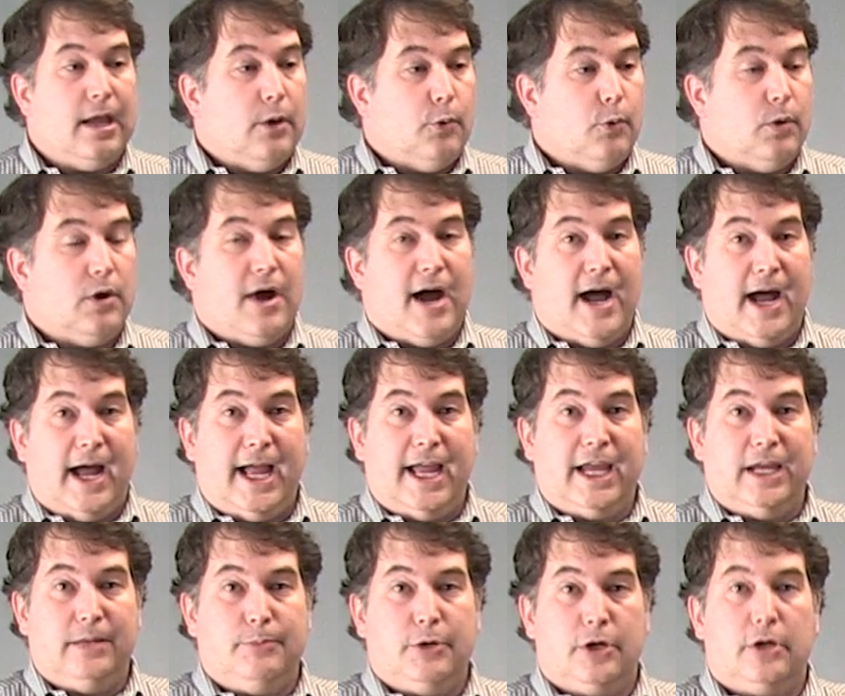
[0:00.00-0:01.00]
Well,
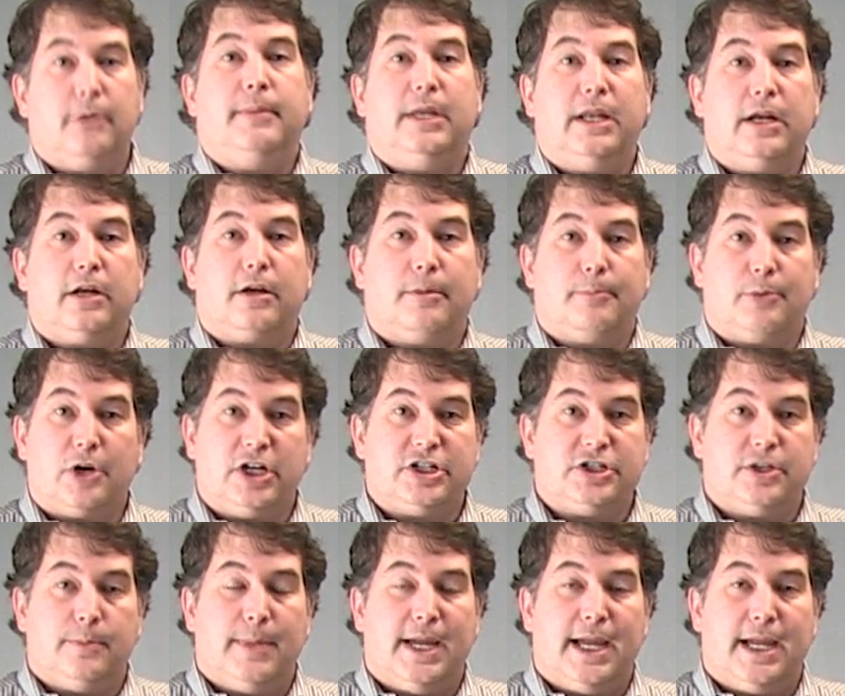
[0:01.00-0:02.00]
I put them in a
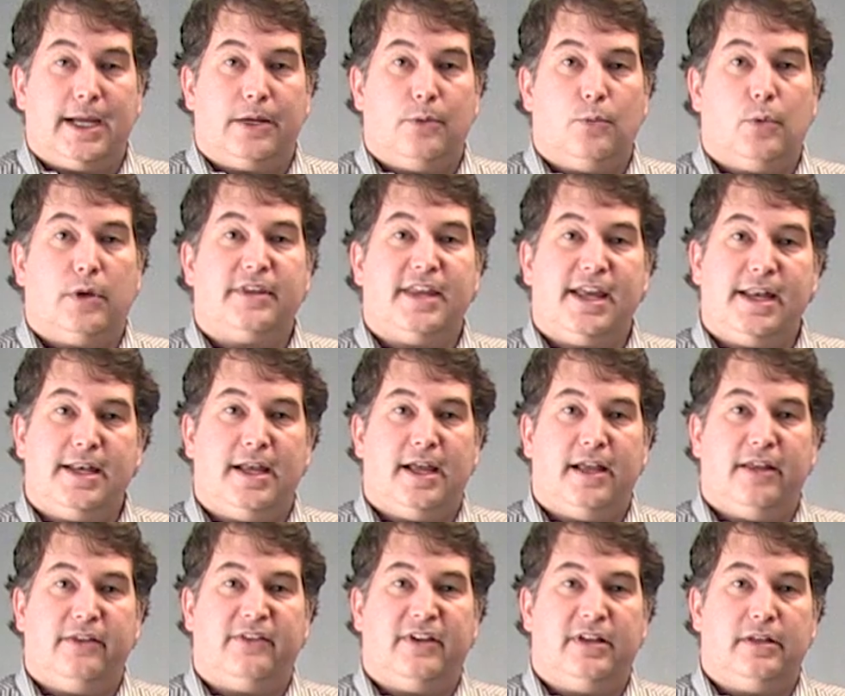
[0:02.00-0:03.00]
compression bag, and what that
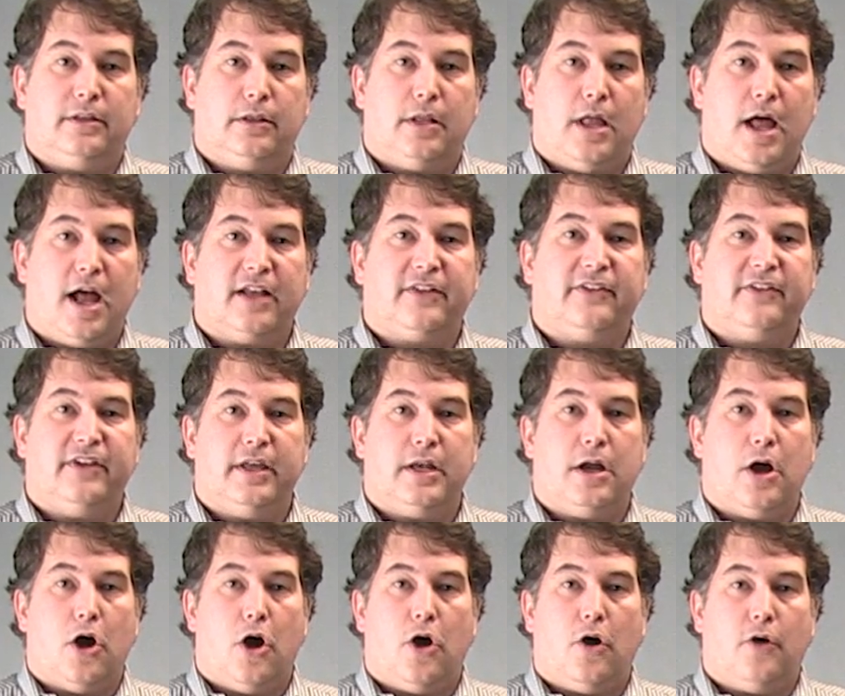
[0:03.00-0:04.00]
does, it locks
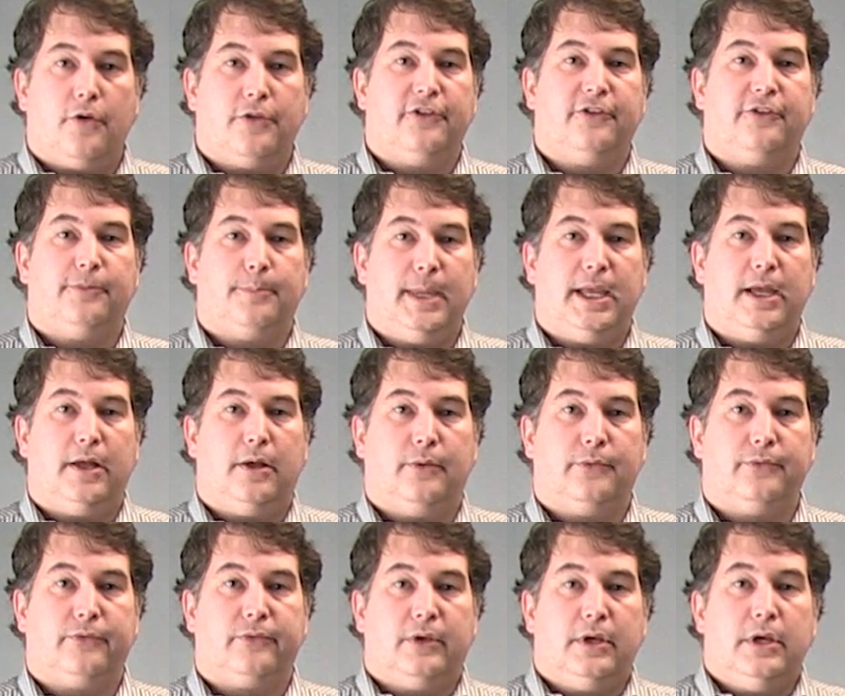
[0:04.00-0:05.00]
in all the
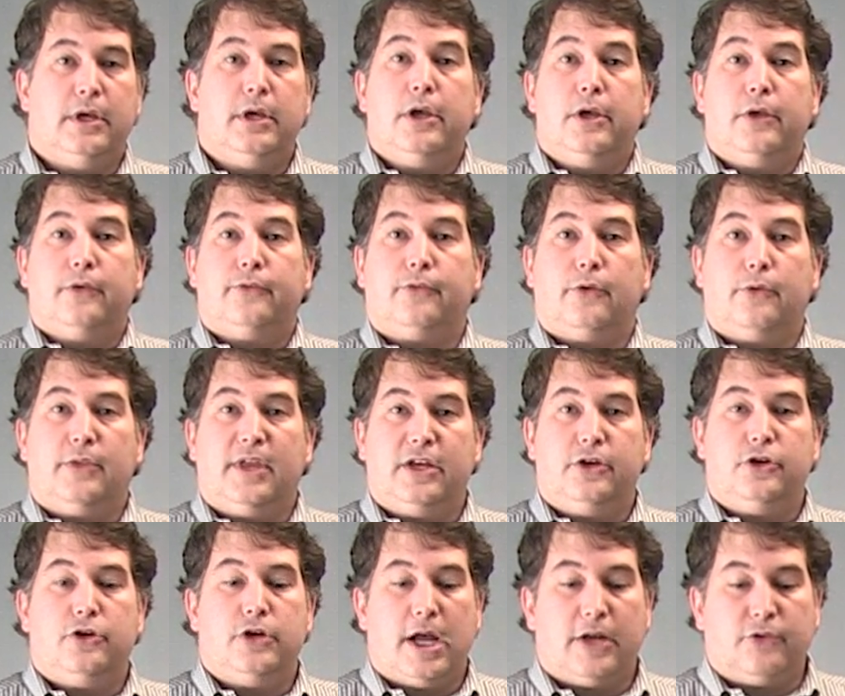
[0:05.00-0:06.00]
smells so they
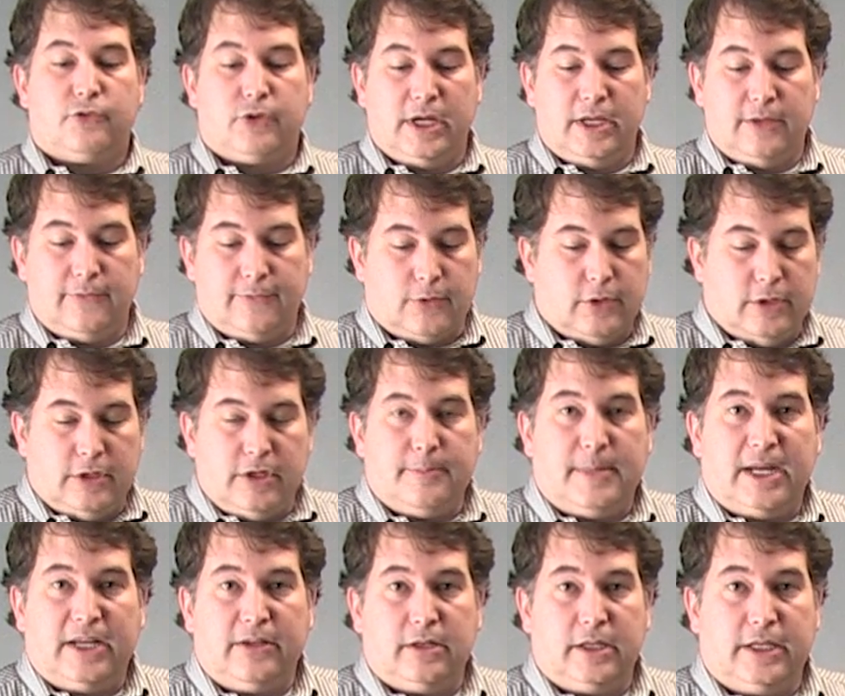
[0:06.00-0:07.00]
do not transfer into
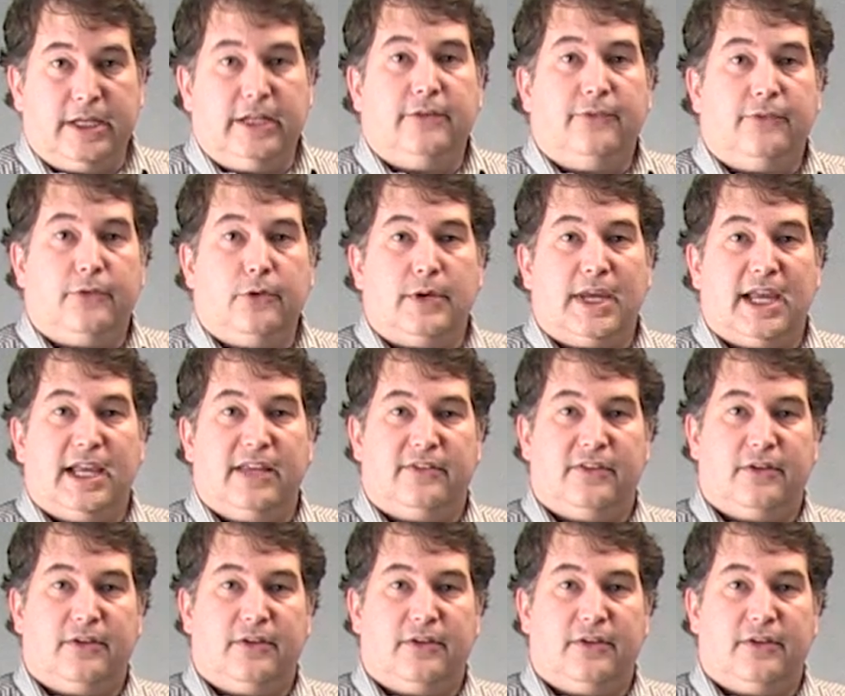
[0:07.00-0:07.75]
my clean suitcase.